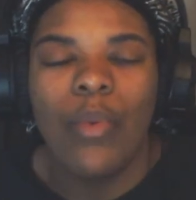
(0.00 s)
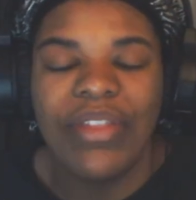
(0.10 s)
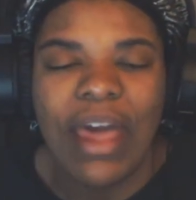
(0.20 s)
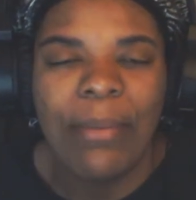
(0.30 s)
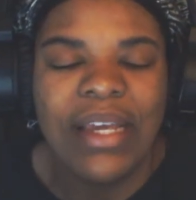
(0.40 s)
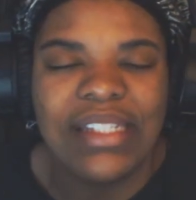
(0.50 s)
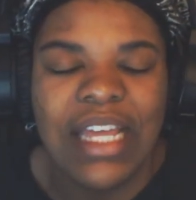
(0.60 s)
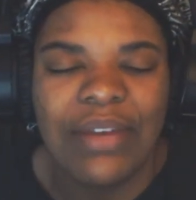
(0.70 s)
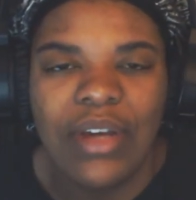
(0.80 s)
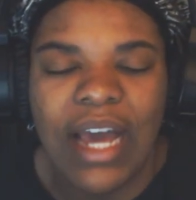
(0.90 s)
With that being
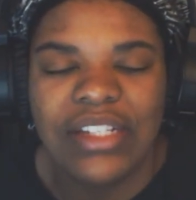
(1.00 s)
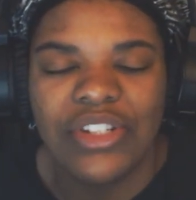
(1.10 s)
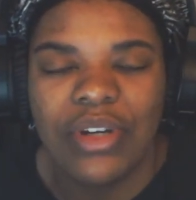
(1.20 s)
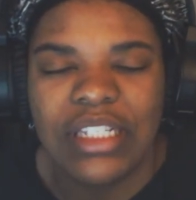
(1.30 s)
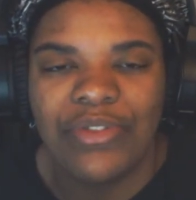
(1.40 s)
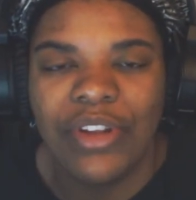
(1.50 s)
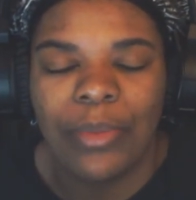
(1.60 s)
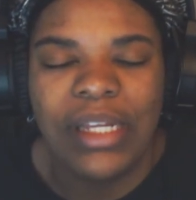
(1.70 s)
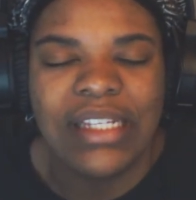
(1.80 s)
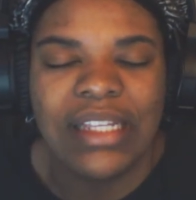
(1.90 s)
said, if you guys enjoyed this
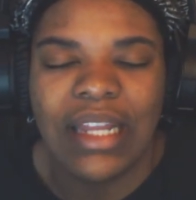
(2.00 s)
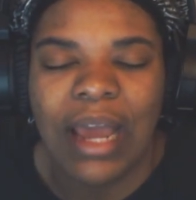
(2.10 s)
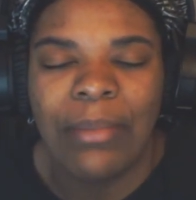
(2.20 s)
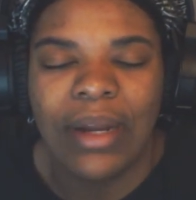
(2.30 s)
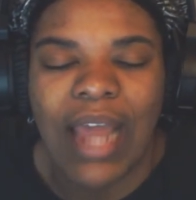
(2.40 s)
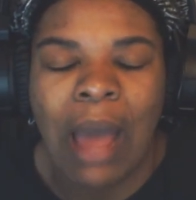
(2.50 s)
video, please hit the like button,